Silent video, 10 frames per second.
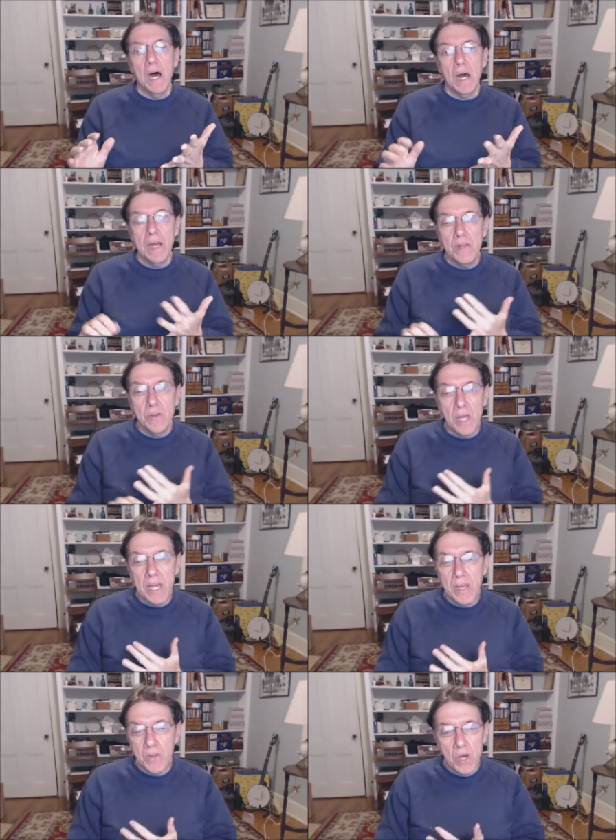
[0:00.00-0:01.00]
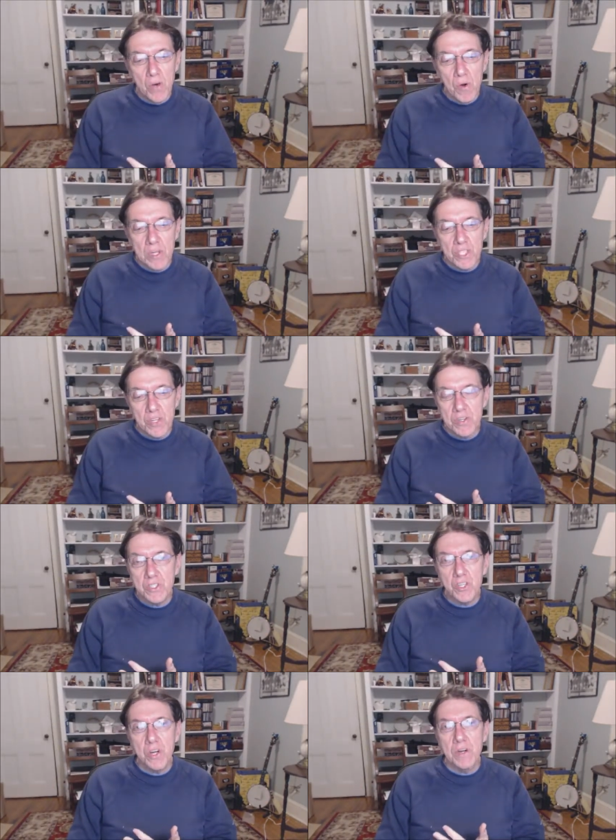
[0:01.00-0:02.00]
uh, in, in no
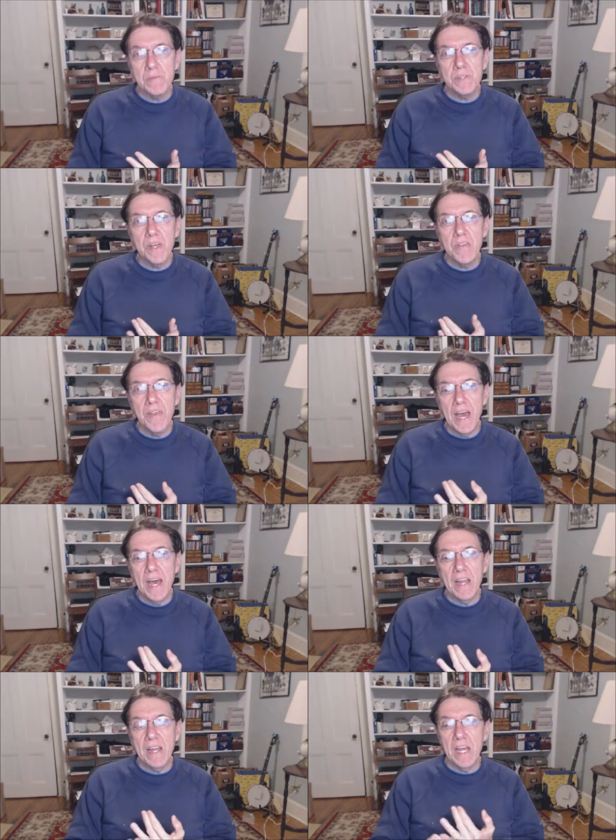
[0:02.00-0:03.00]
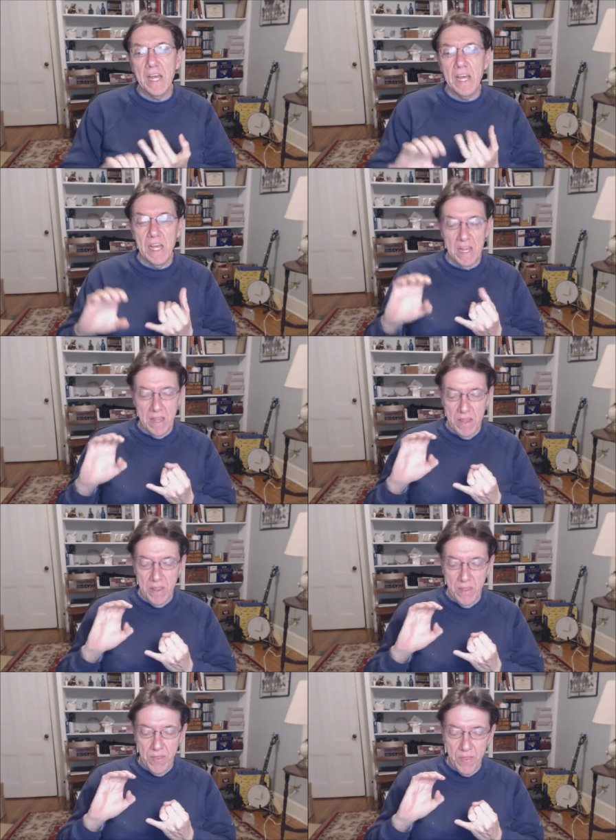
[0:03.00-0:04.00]
uncertain terms that
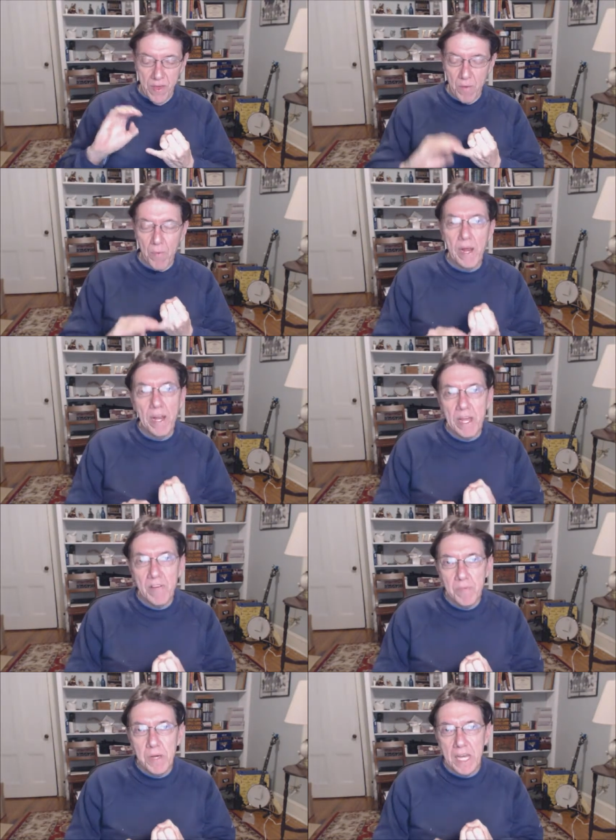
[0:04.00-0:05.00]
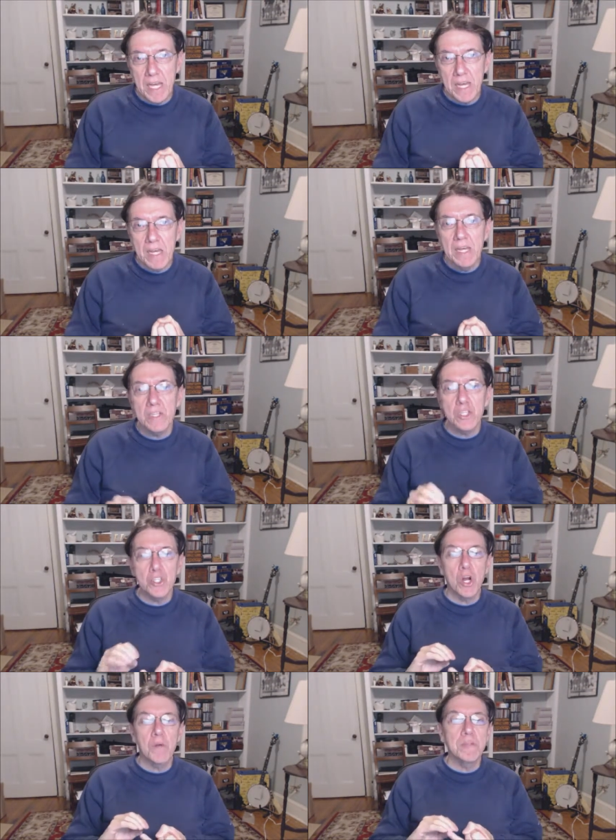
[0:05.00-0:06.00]
their rating of me
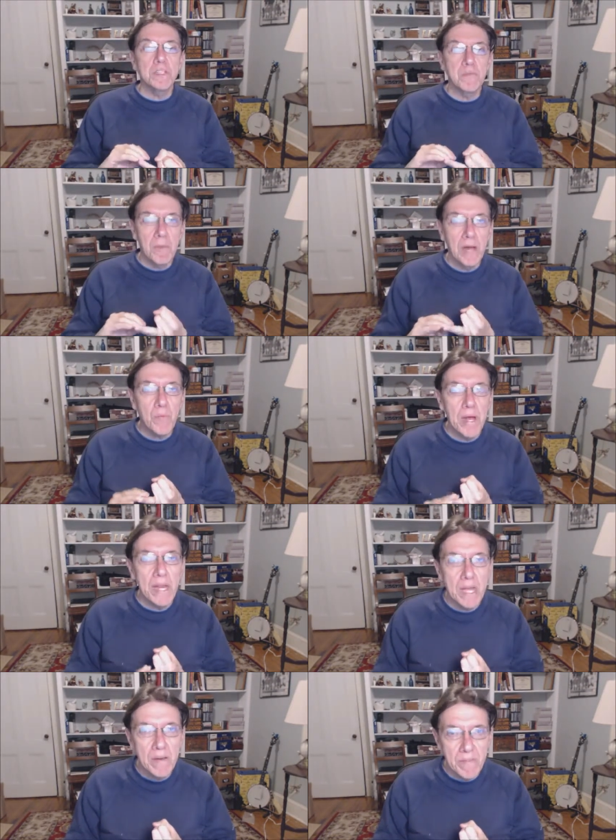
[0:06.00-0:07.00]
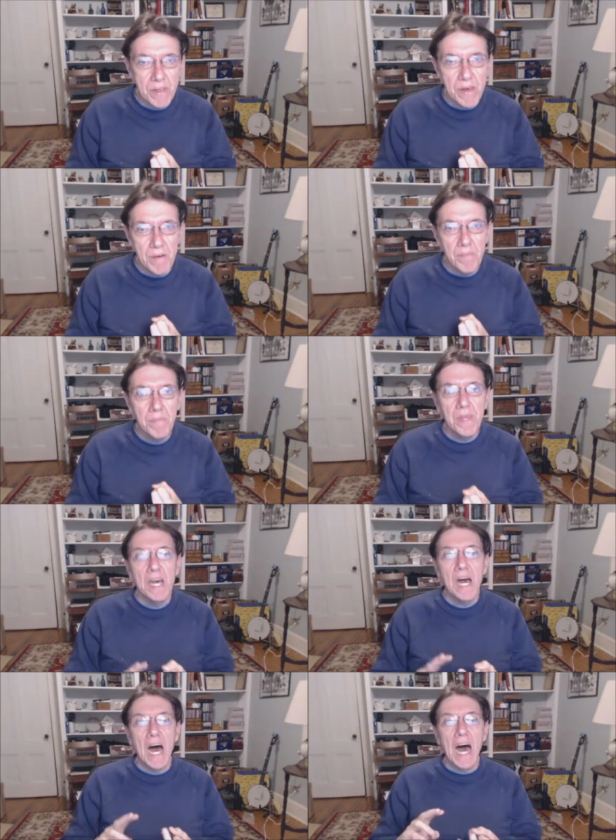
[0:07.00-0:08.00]
determines my rating of them
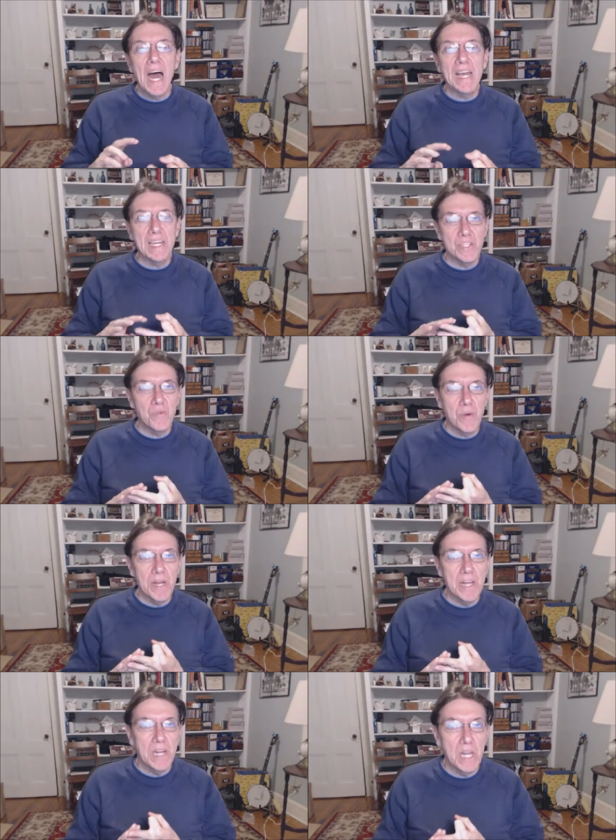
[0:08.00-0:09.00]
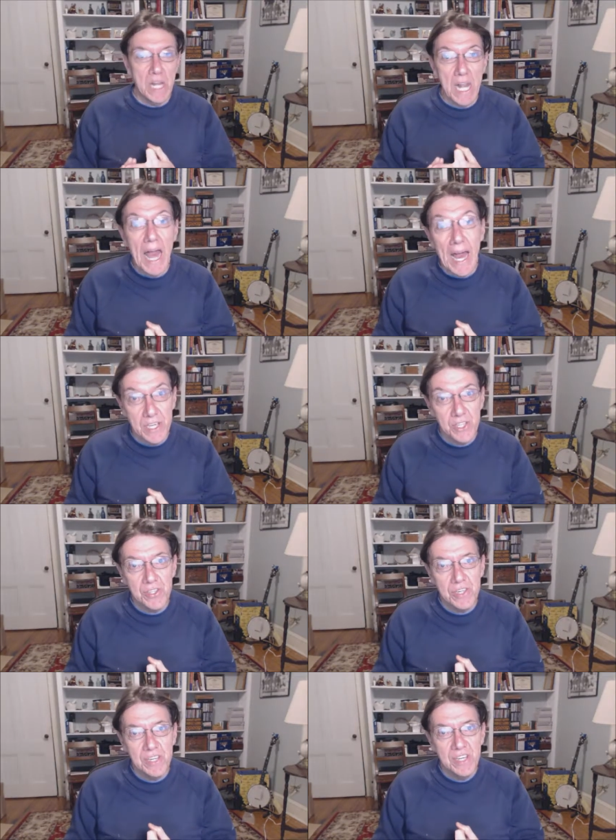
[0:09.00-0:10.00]
i get to rate
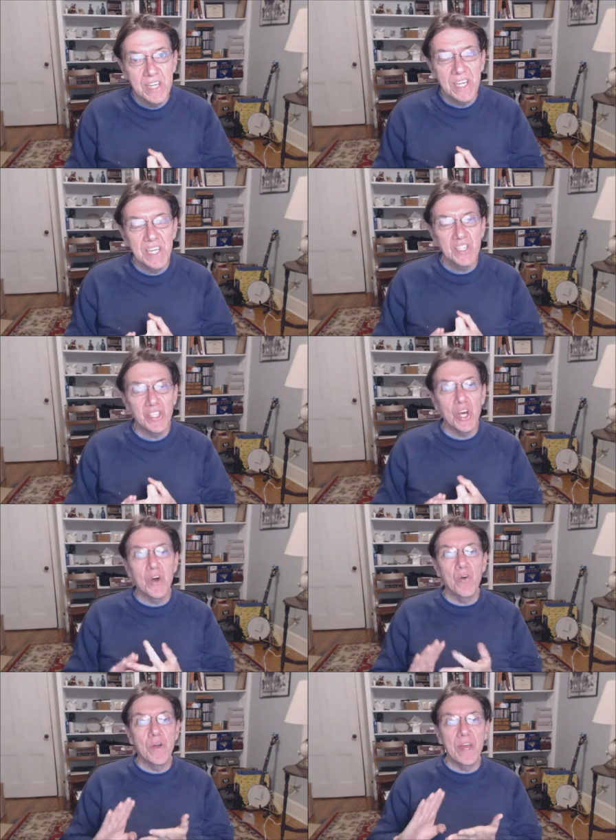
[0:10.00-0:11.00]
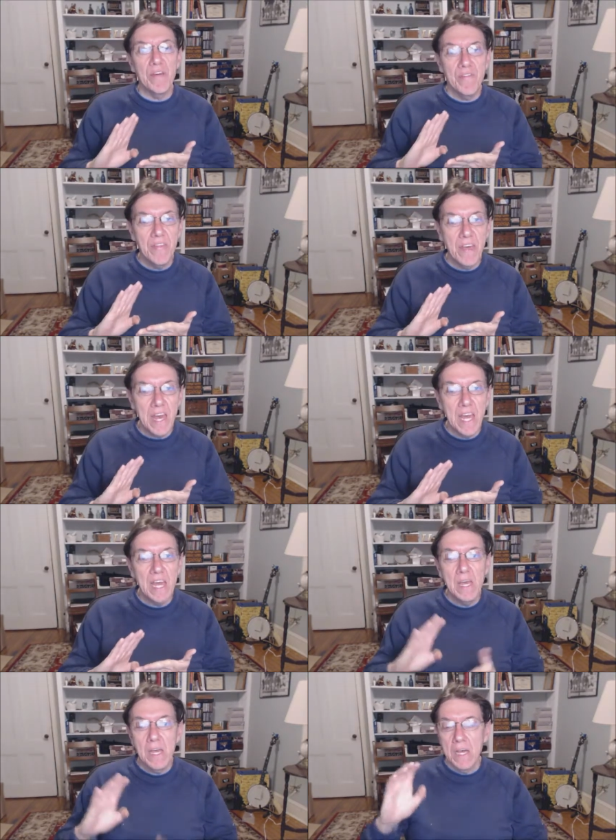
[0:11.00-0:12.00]
last so if
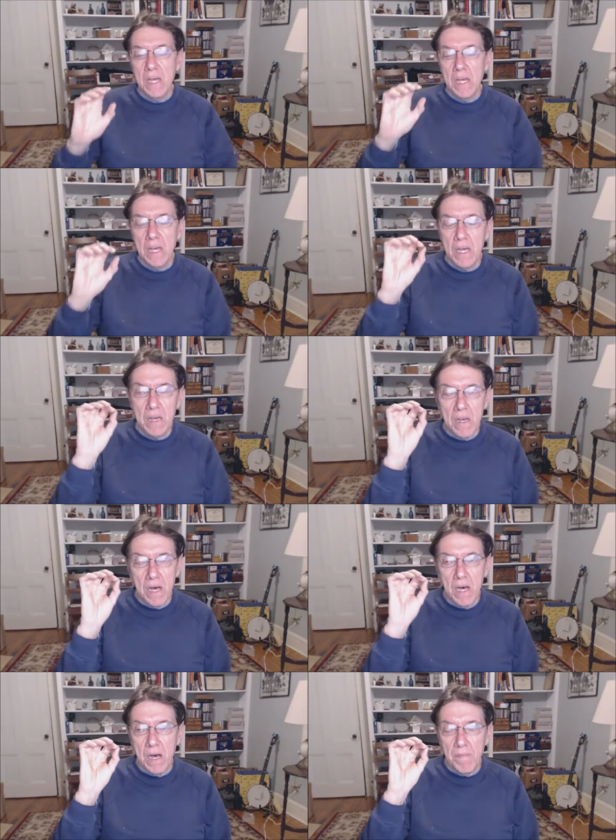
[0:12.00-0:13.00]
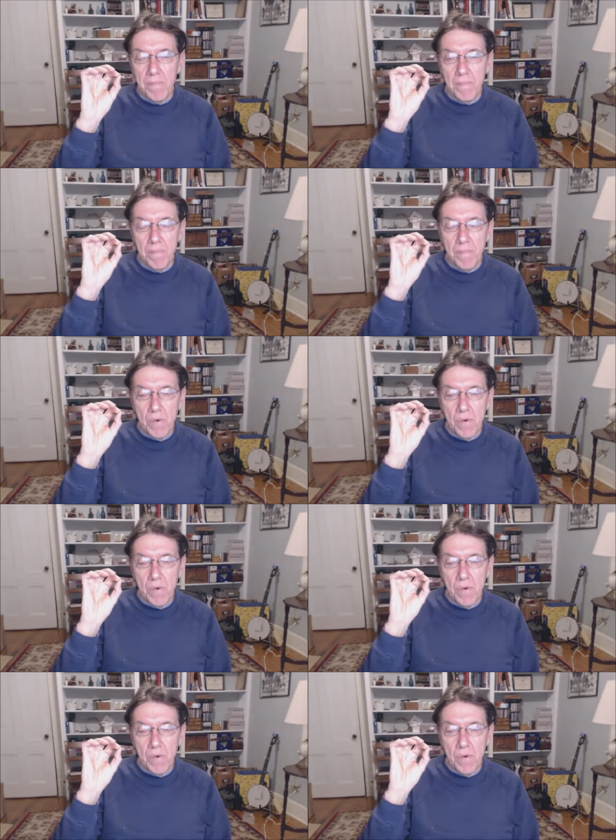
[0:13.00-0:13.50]
they uh,